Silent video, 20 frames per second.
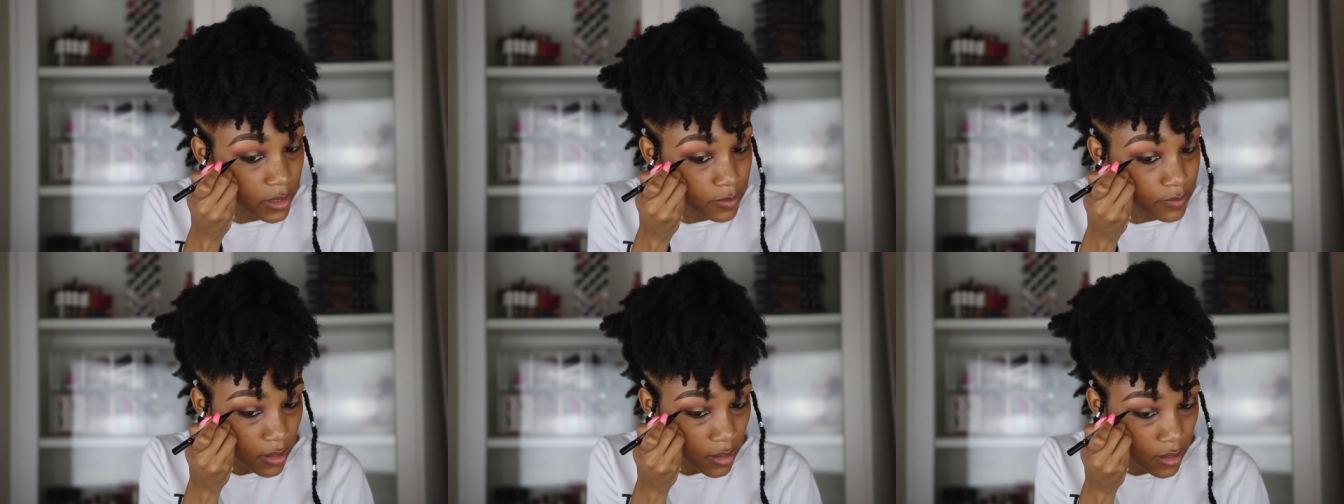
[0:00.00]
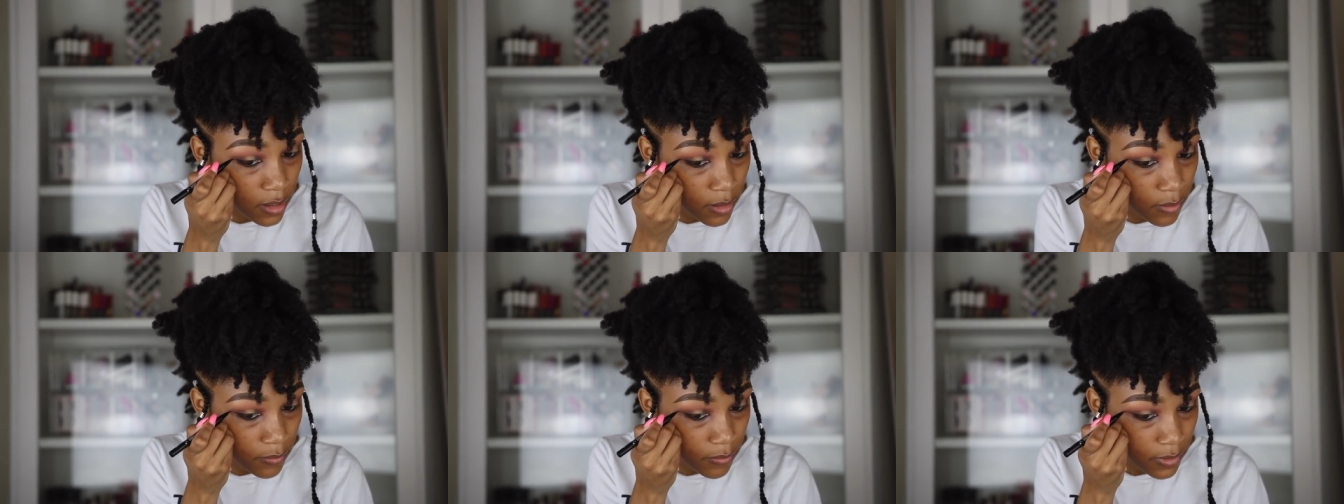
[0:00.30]

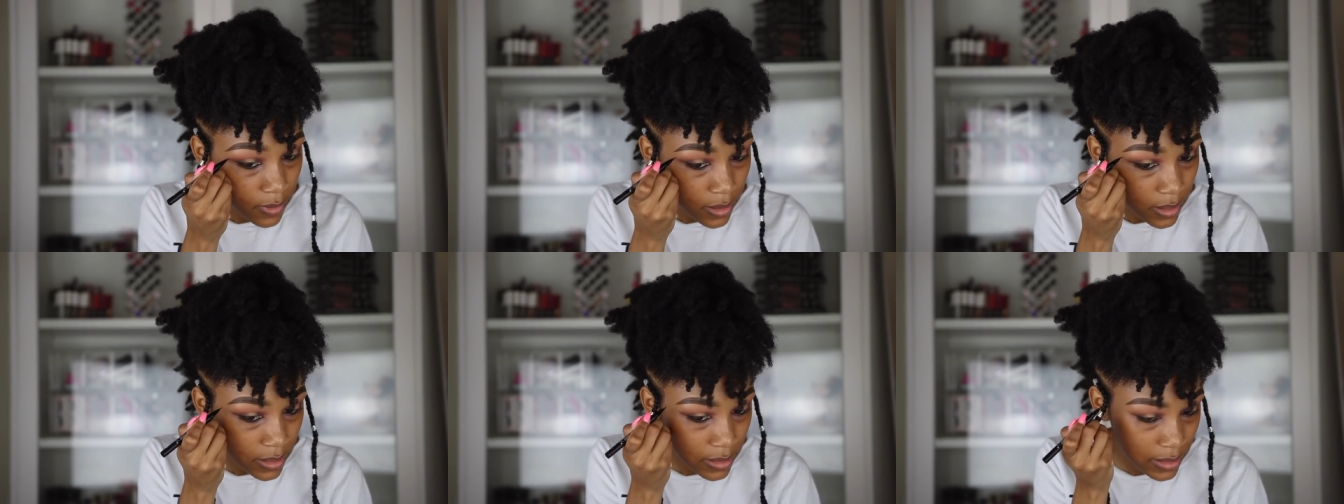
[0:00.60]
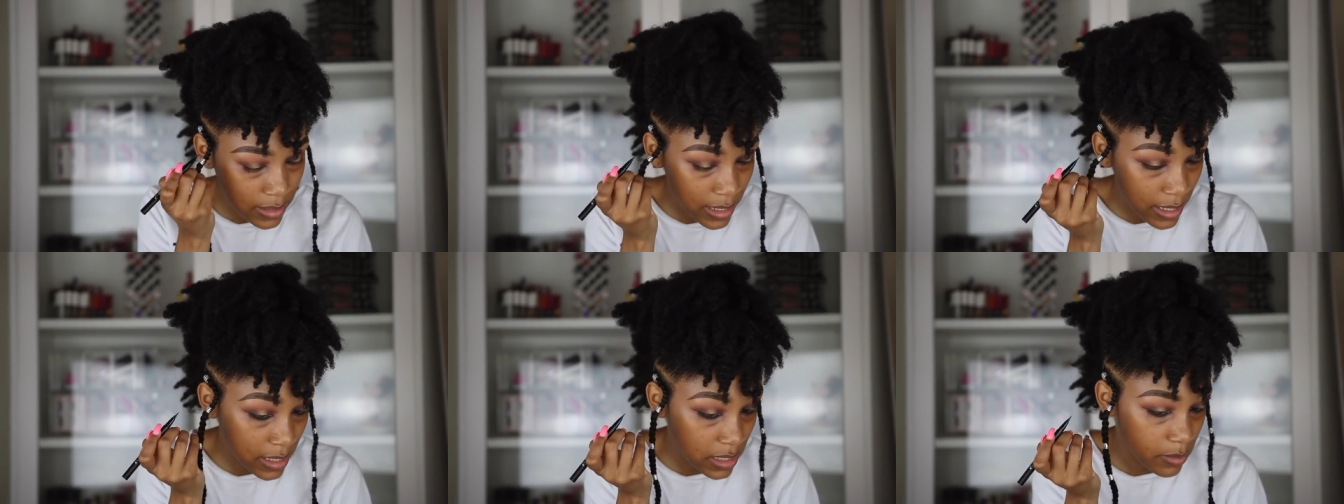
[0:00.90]
um, but a
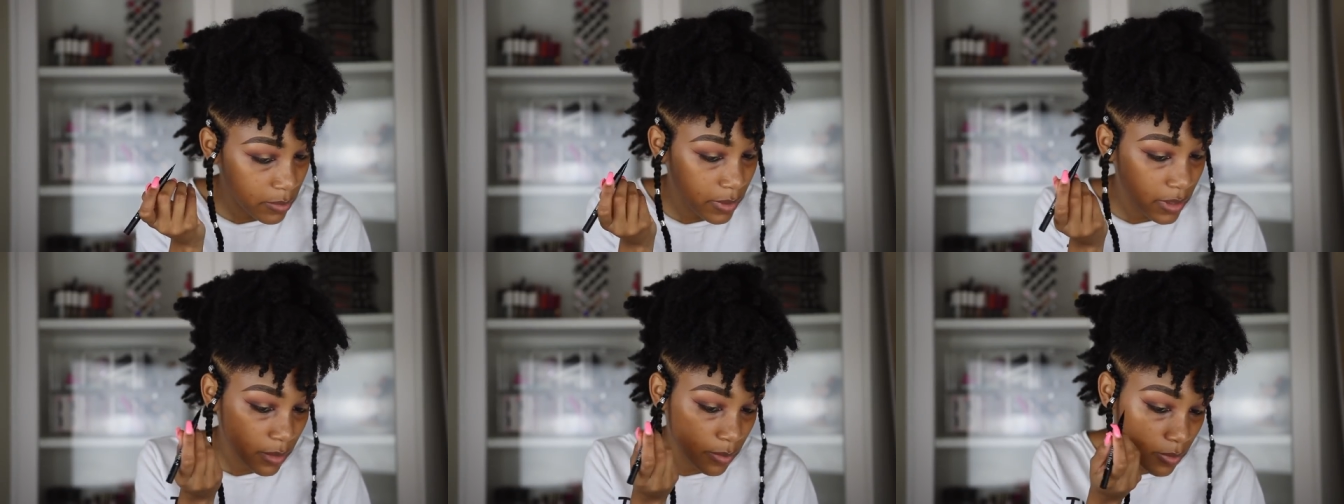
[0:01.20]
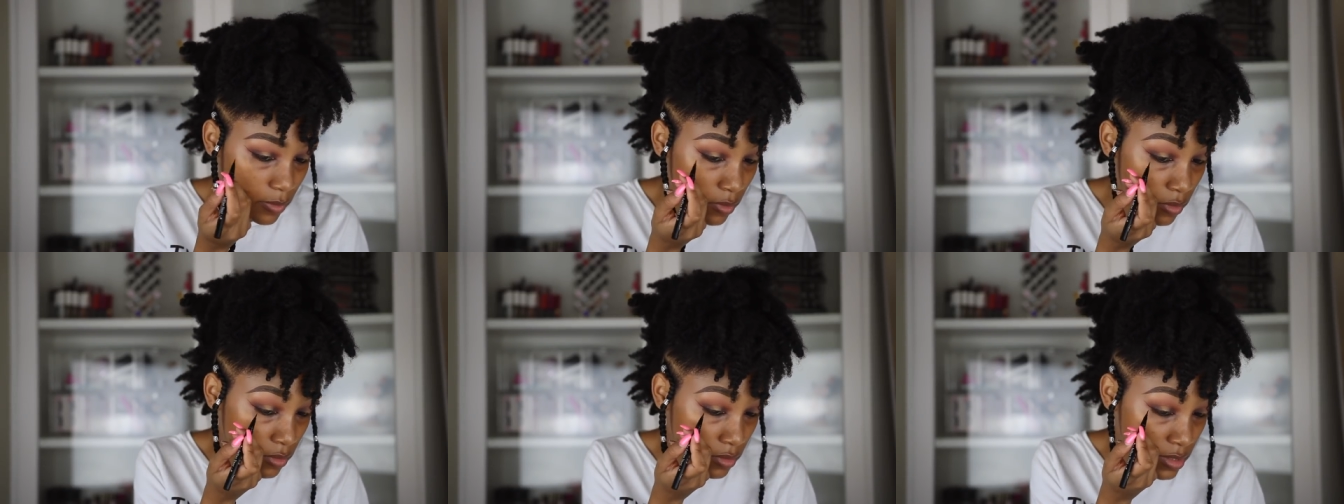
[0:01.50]
lot of
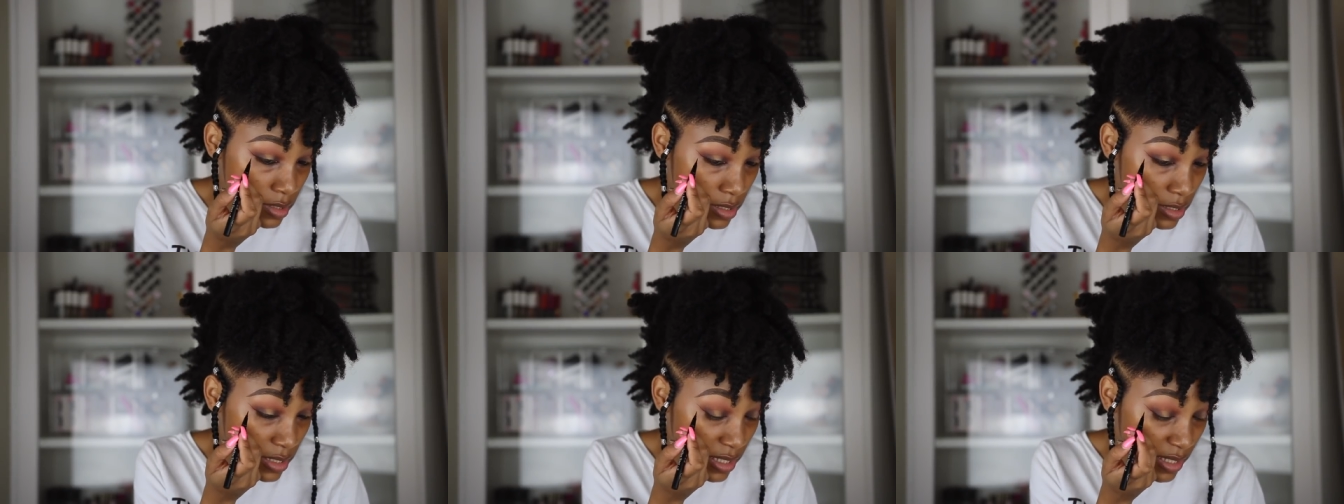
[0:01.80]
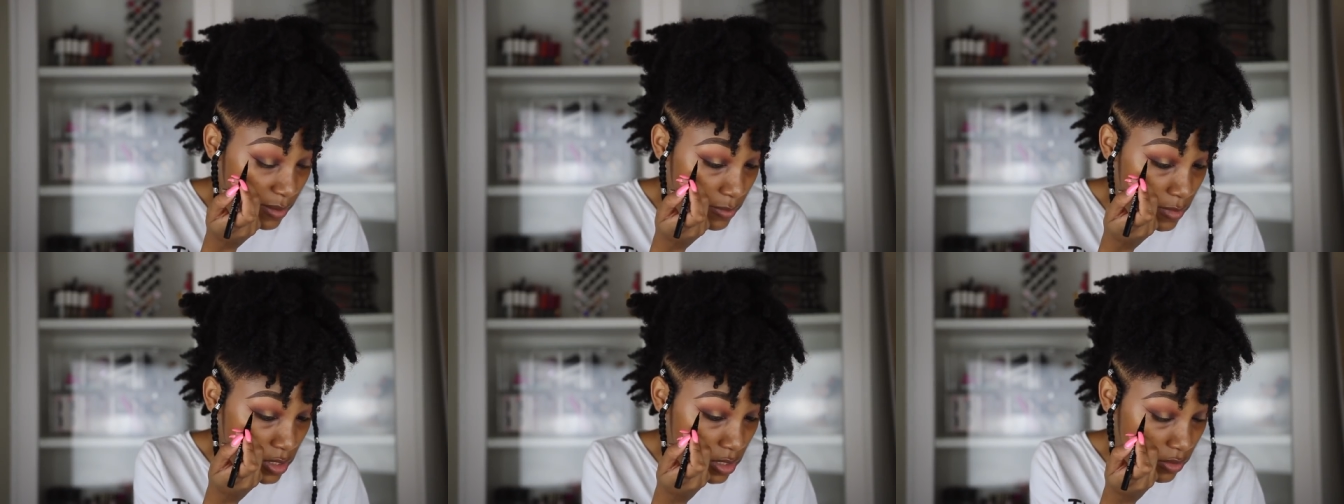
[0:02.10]
people
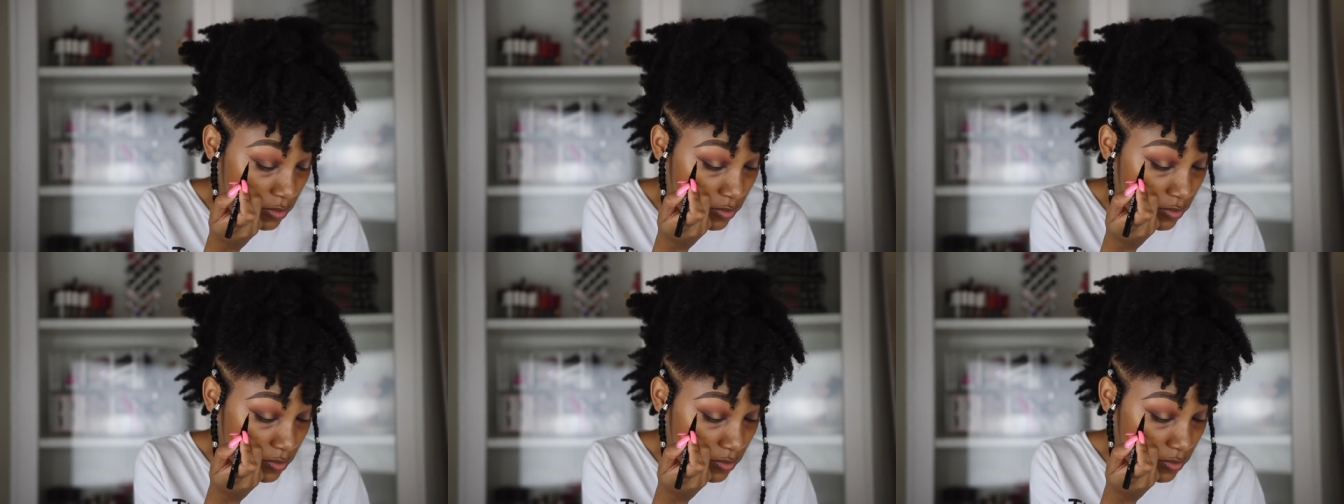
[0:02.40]
seem to